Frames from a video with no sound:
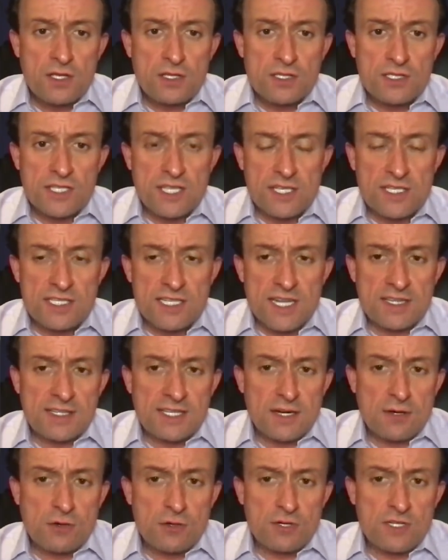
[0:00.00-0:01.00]
These
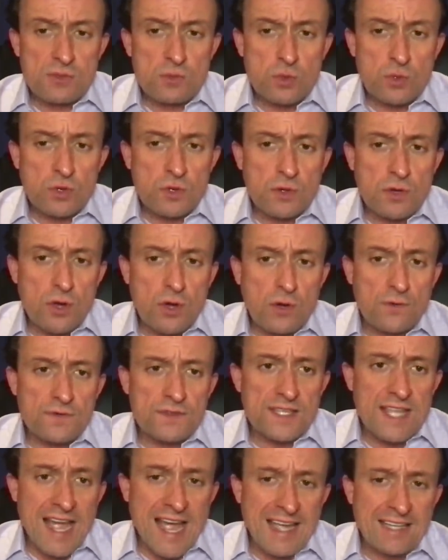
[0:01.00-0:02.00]
categories would have
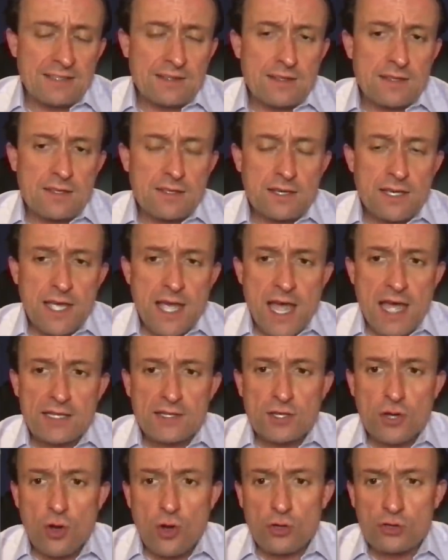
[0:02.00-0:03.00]
died.
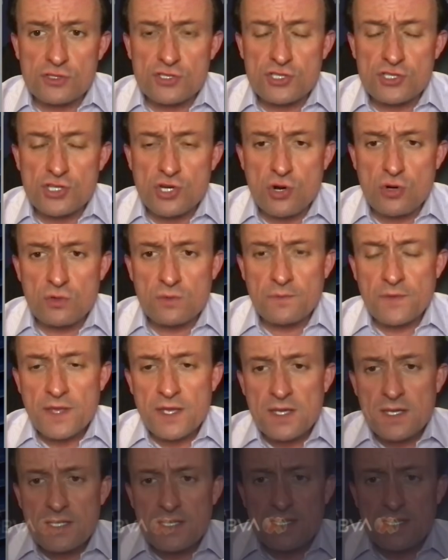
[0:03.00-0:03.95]
And also, the